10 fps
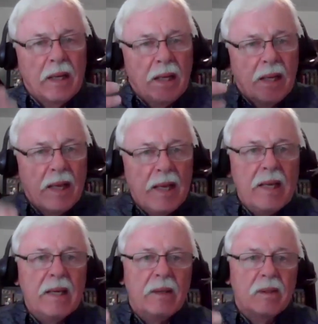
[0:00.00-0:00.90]

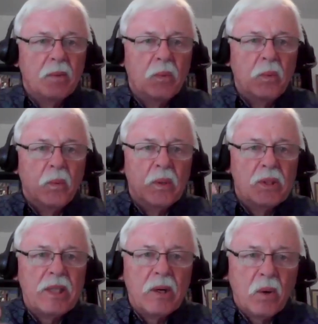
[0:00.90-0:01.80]
he
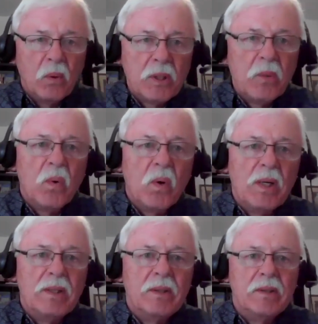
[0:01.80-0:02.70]
was the only
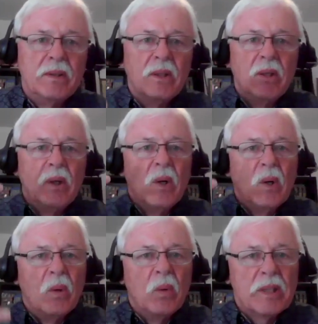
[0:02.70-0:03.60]
one
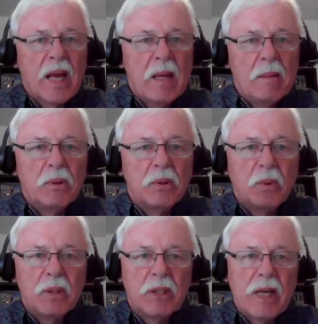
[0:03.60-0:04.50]
who was able
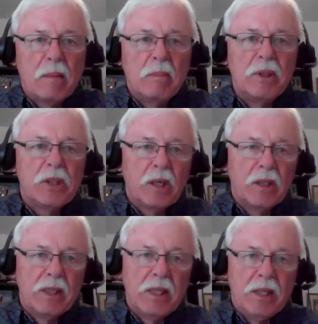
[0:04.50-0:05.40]
to establish a
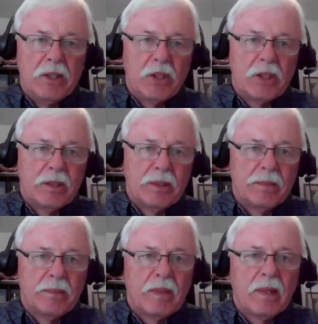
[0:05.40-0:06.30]
lineage
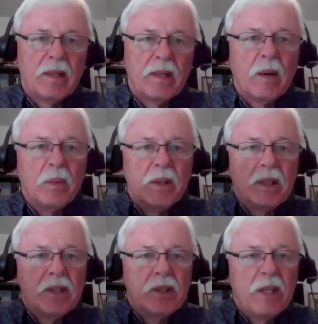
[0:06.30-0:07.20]
that would
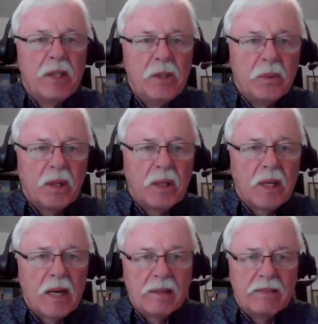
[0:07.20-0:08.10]
continue the
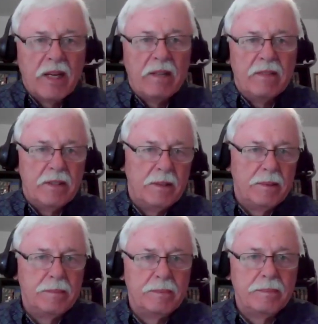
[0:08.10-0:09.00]
line of David.
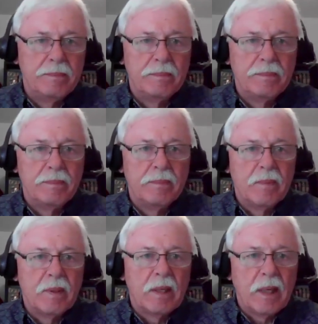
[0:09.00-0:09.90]

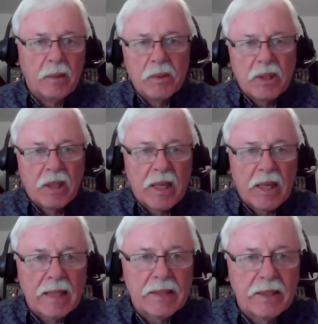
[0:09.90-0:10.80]
He was the
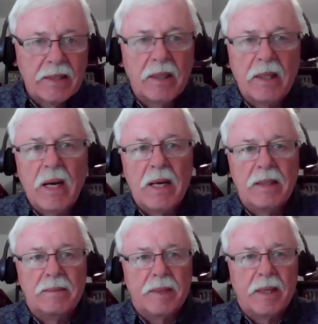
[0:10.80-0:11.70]
last in the
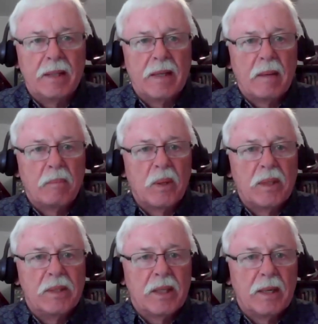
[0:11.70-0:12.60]
line at that
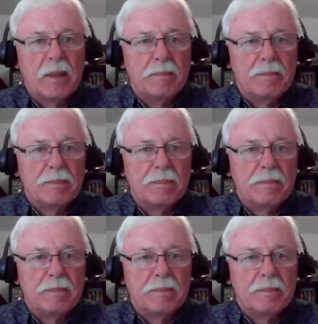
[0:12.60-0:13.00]
point in time.